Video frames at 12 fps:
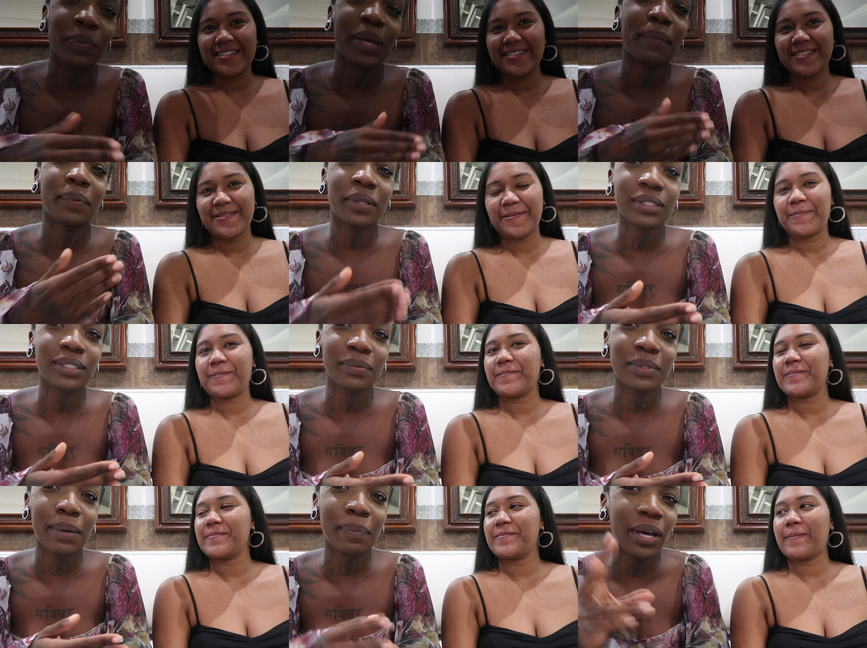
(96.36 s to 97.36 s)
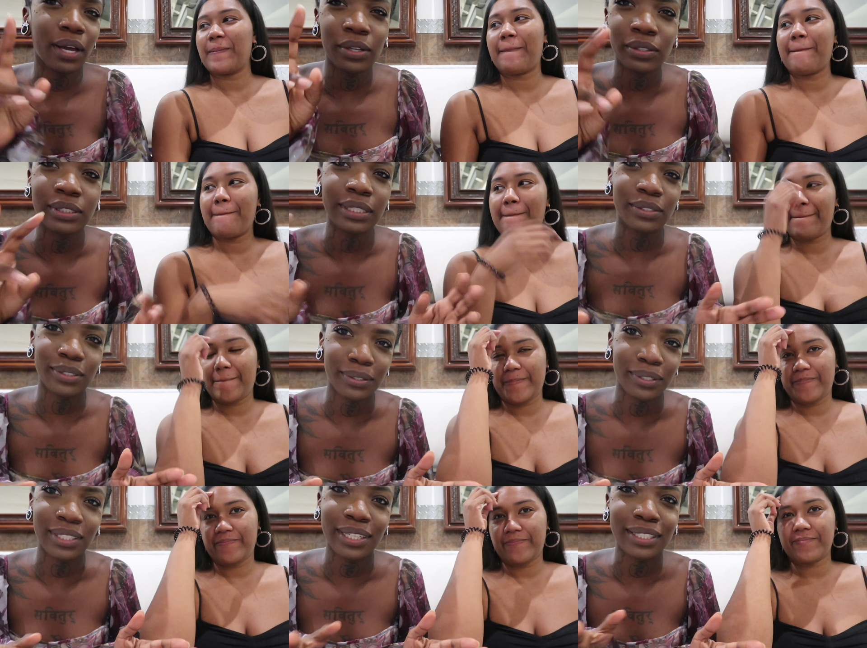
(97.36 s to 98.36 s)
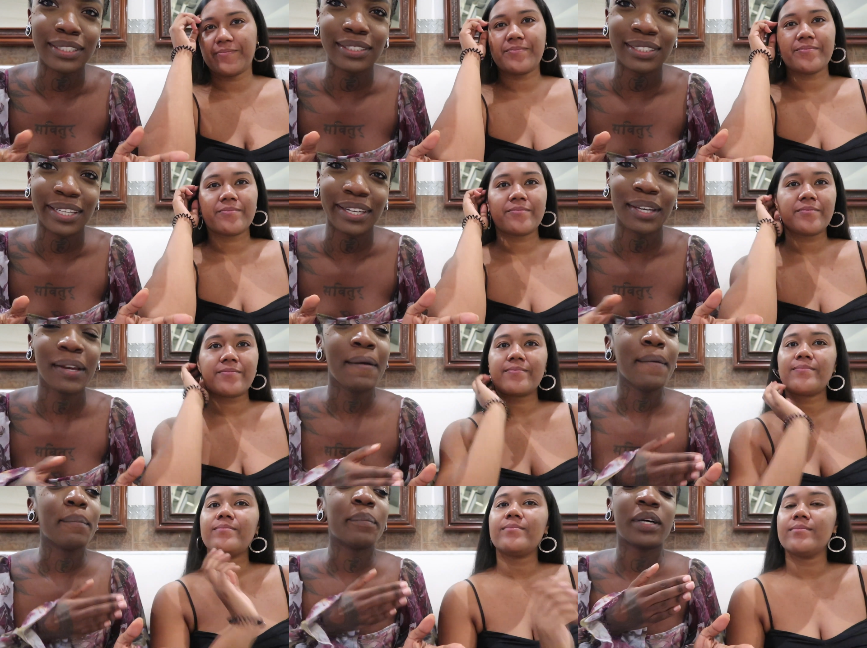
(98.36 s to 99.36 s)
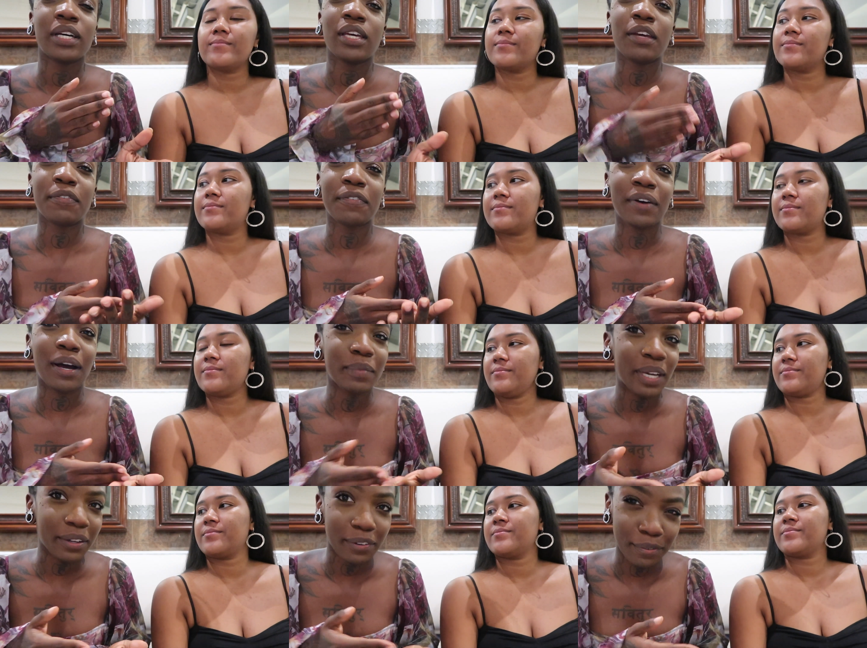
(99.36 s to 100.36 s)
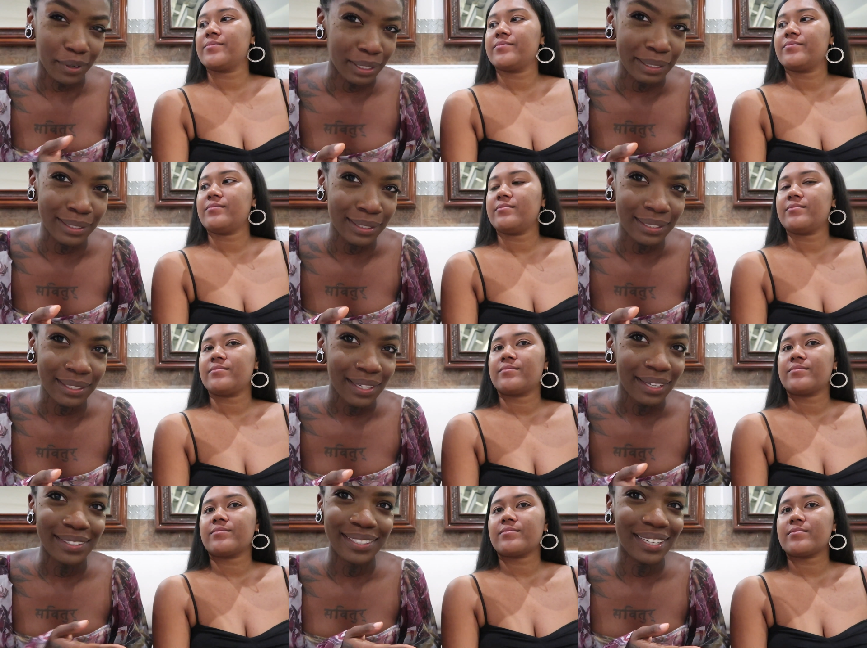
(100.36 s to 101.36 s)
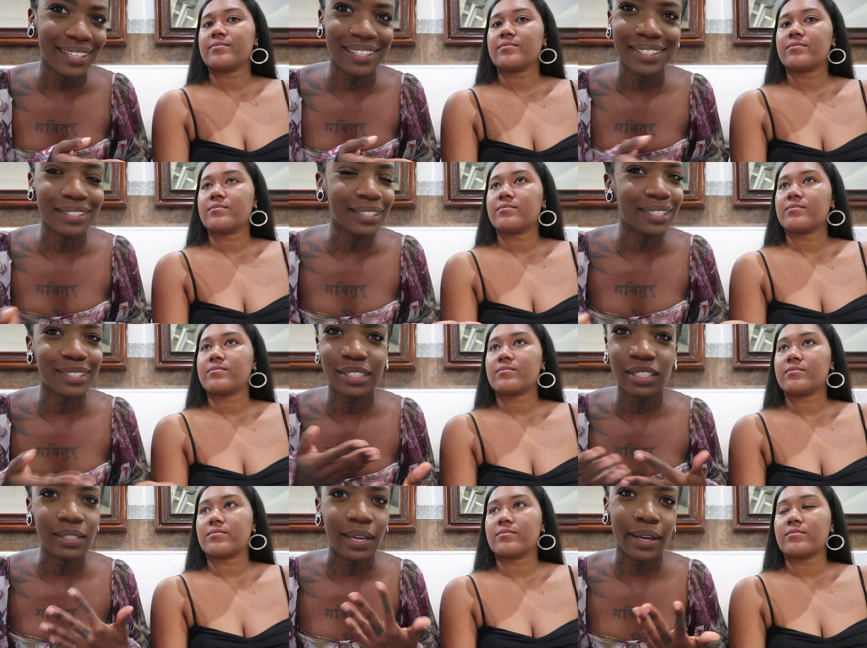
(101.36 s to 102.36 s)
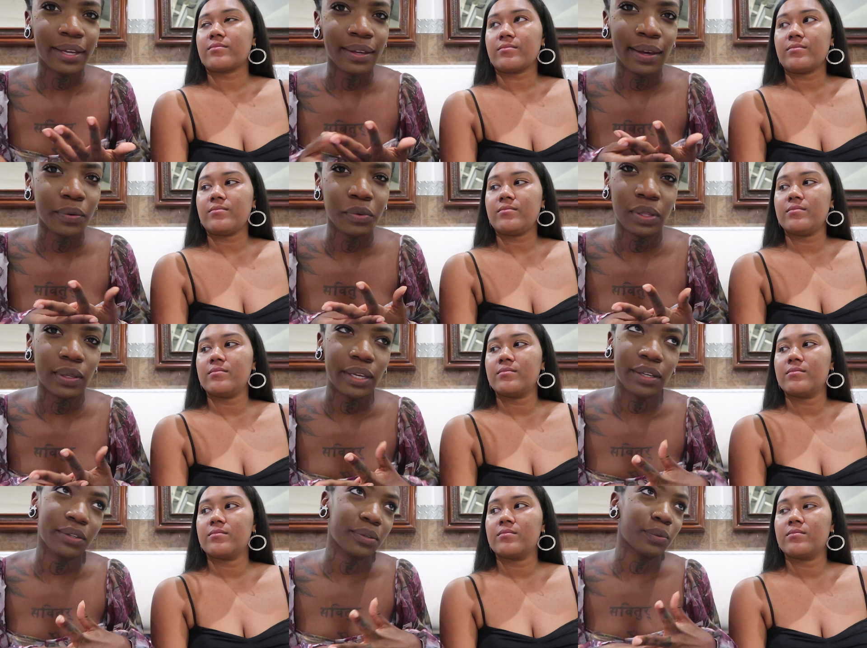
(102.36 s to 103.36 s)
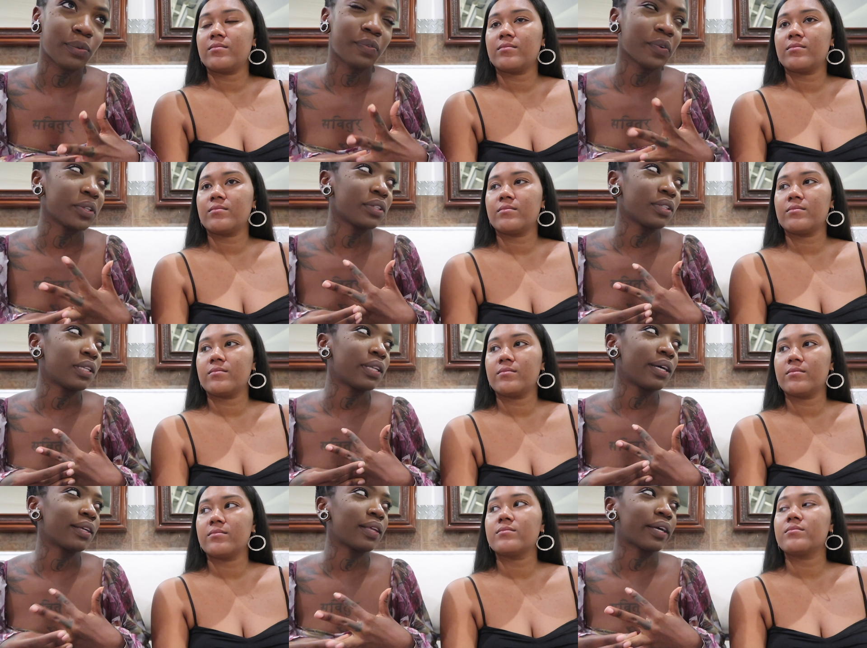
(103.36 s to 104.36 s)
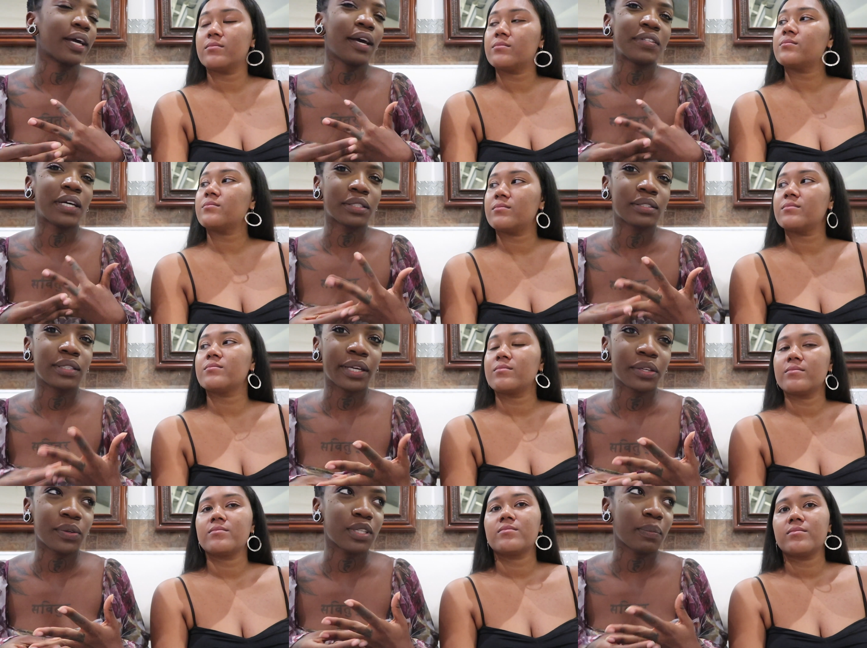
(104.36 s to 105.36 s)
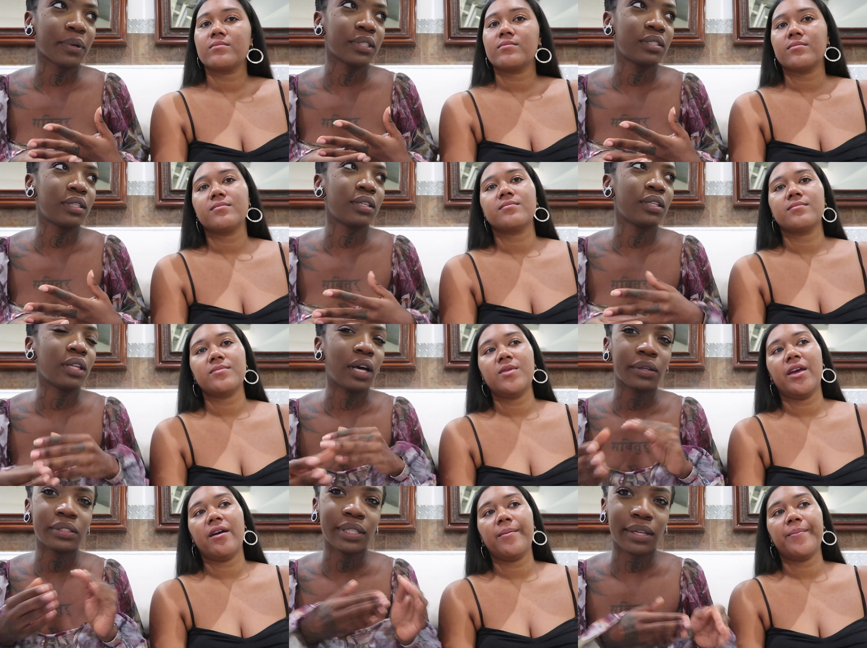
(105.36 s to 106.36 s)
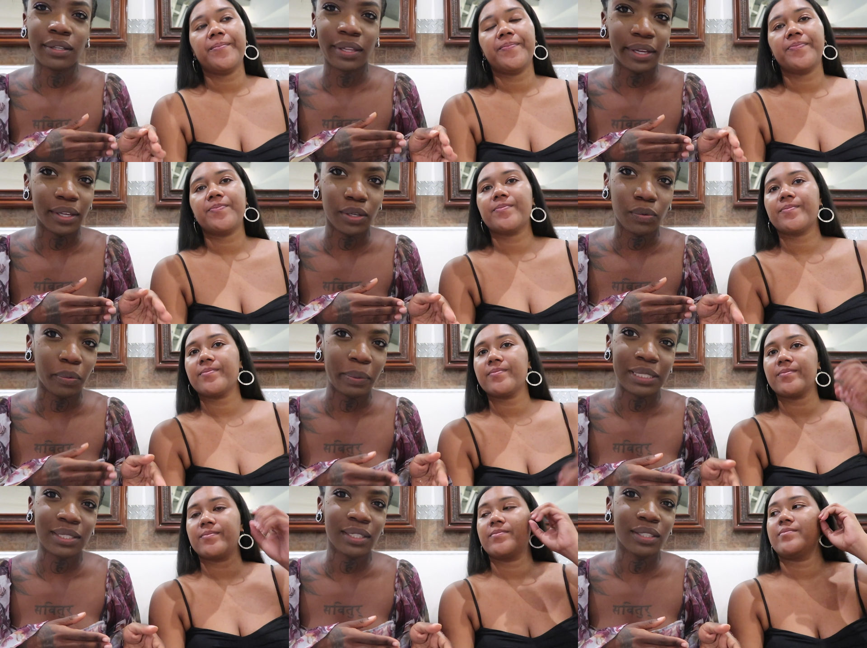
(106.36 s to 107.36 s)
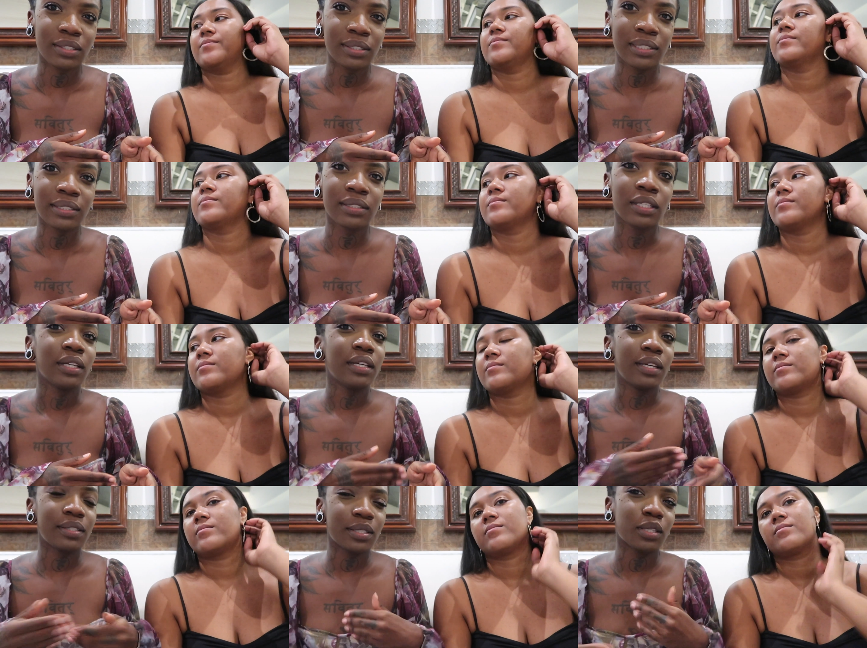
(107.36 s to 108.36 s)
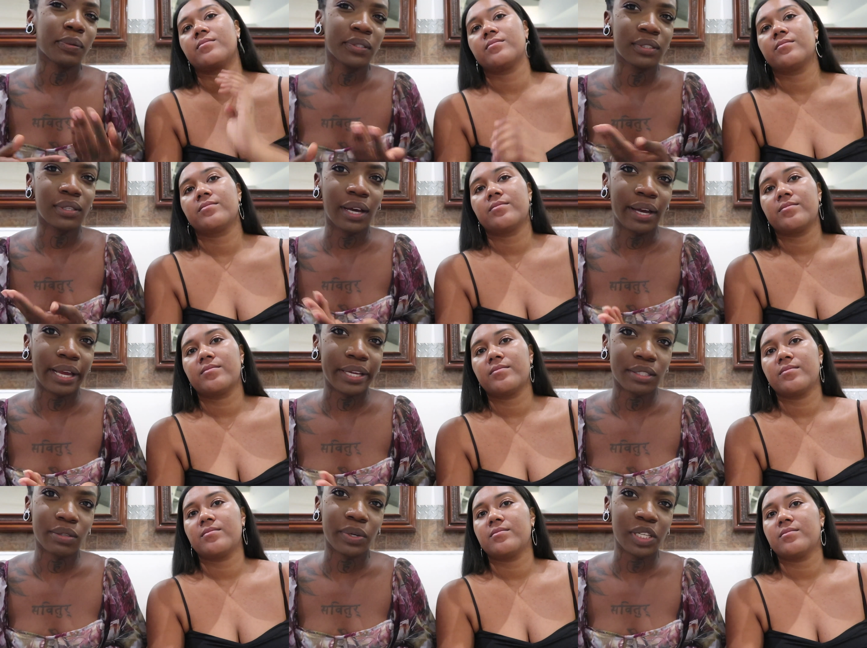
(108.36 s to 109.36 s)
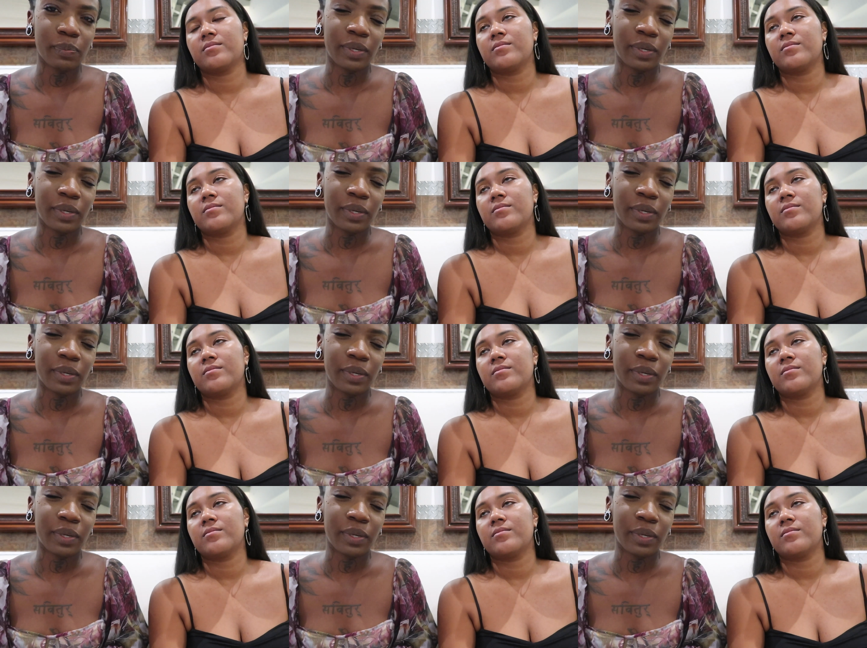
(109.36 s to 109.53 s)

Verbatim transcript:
Speaker 1: like build some type of, I know it sounds corny and cliche, but if I'm not your friend, then it just, I can't really like you further than that. Like I have to actually like you as a person outside of like any romantic interest. Is this a person that I actually want to